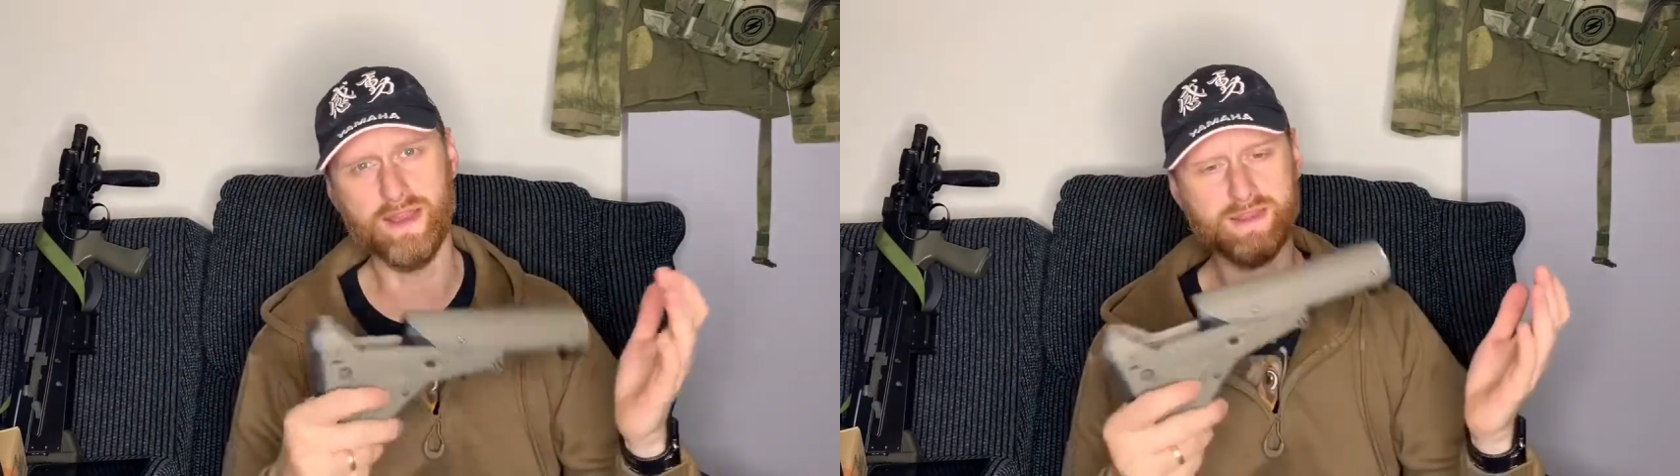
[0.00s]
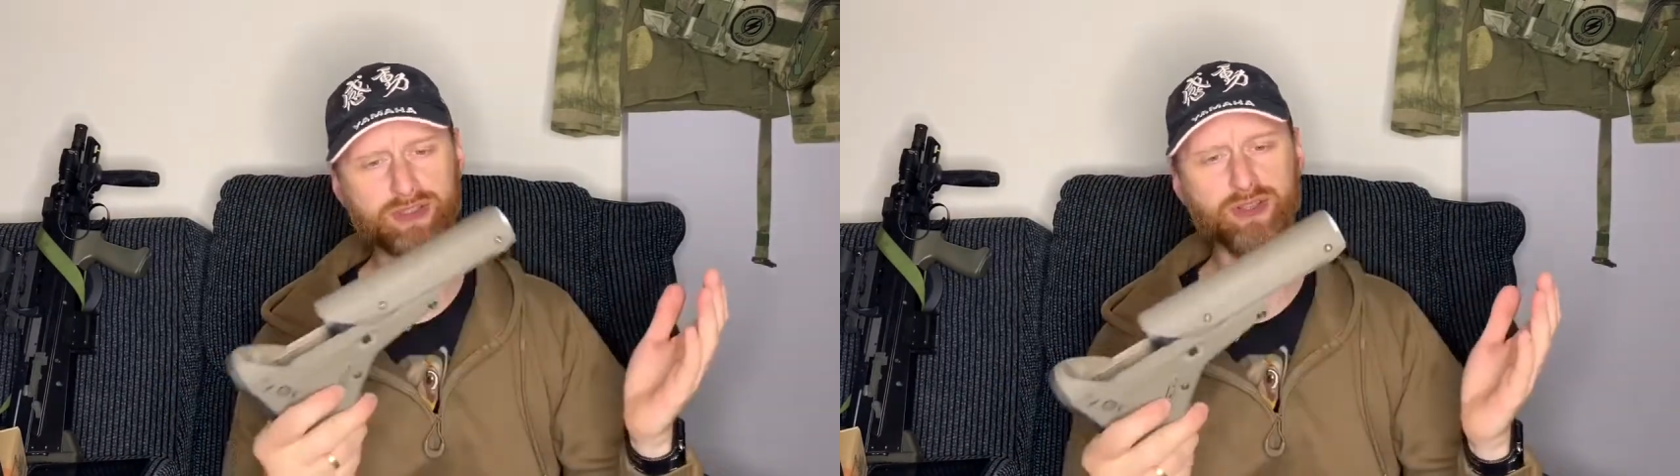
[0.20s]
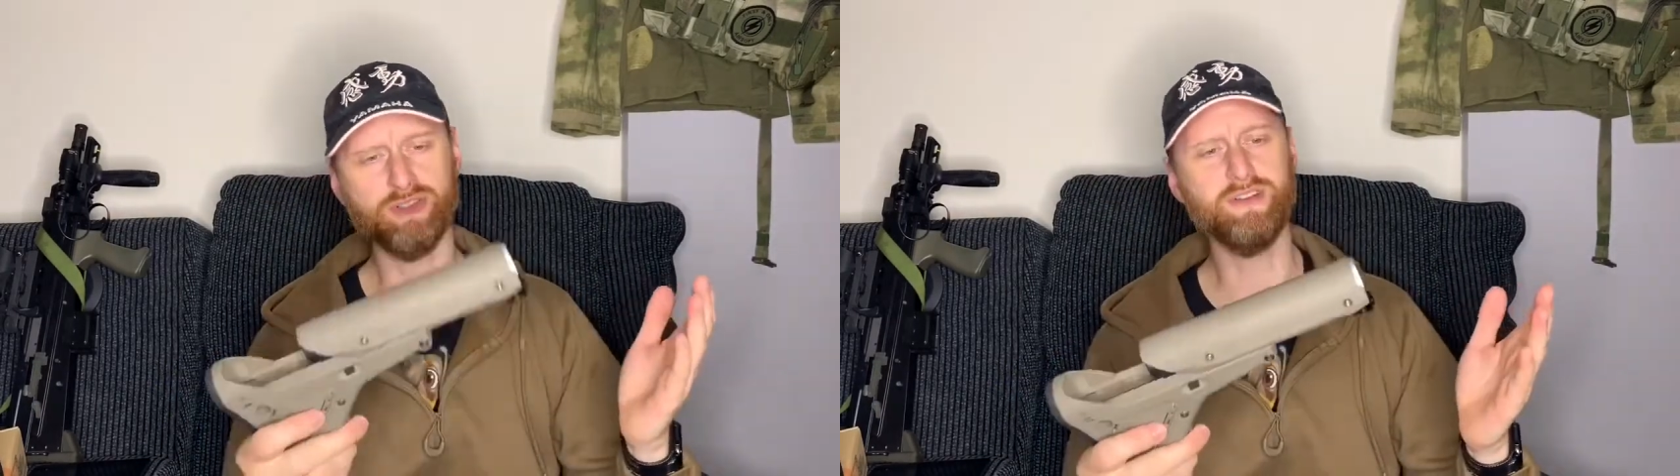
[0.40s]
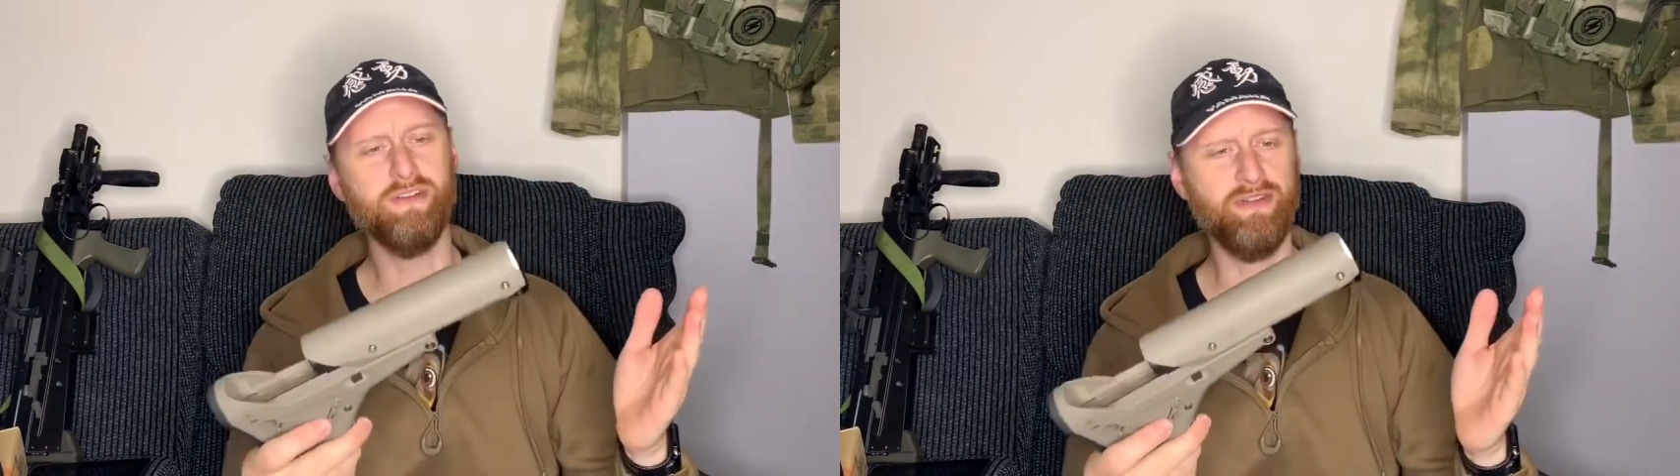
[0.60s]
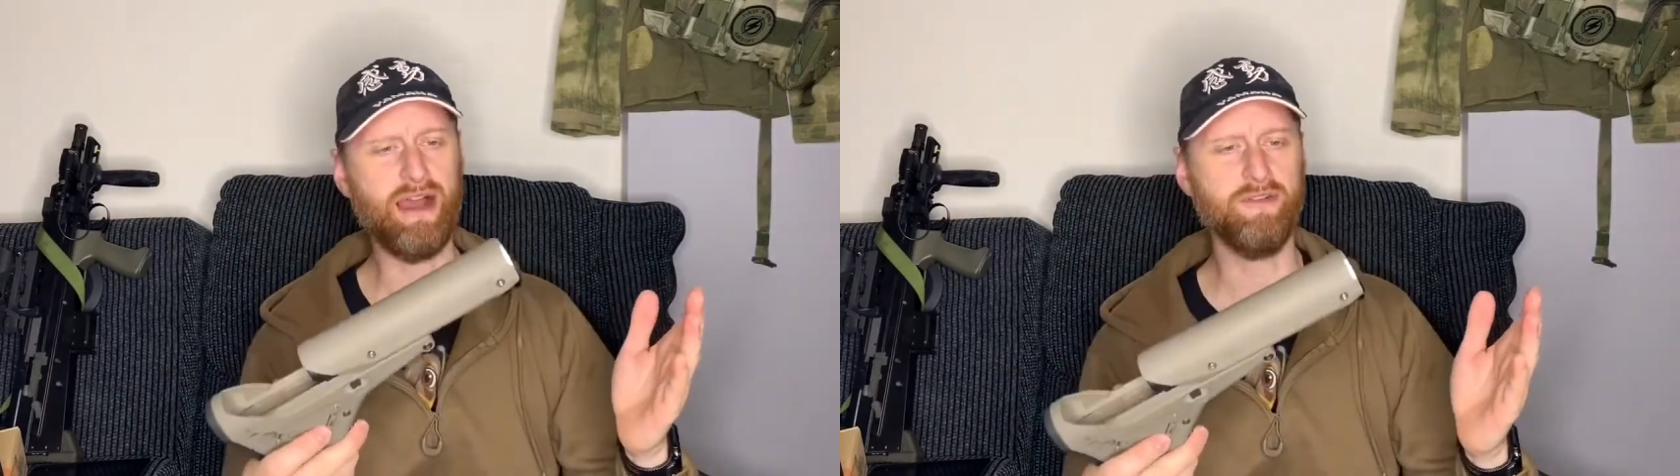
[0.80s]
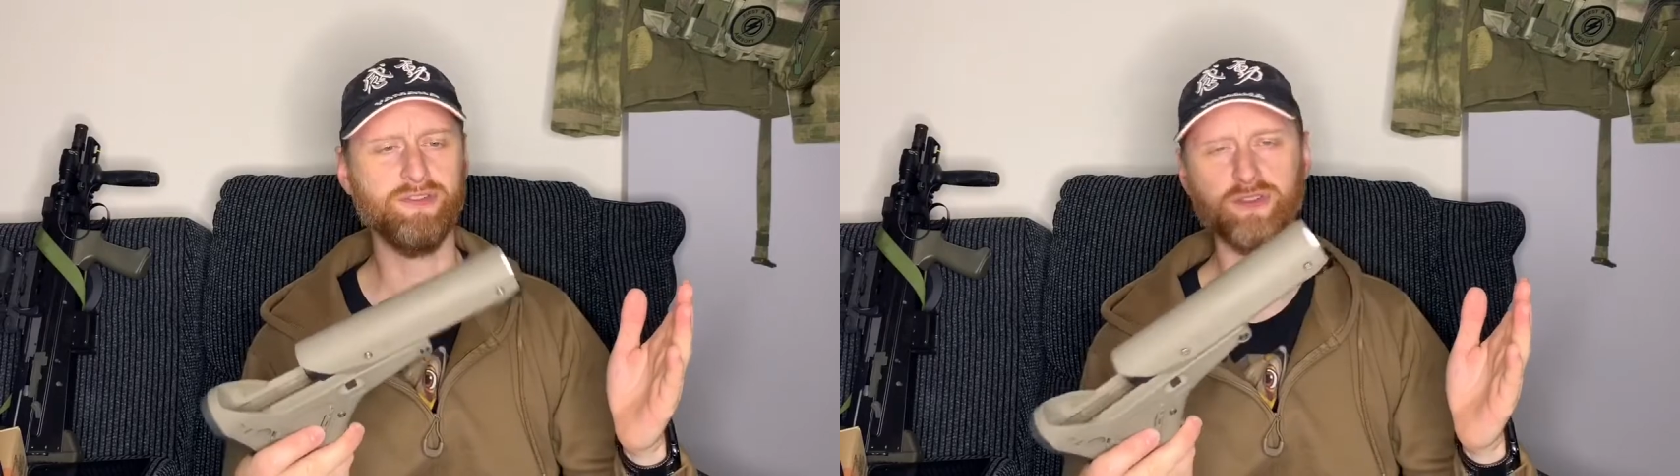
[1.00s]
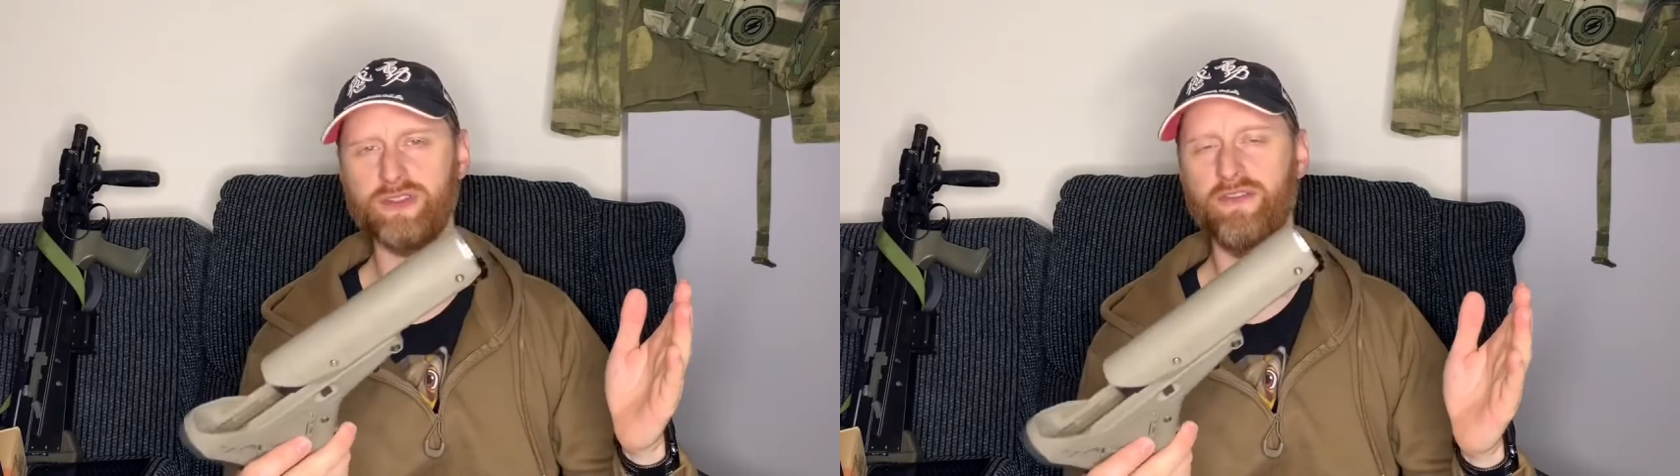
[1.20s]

It's such a faff, such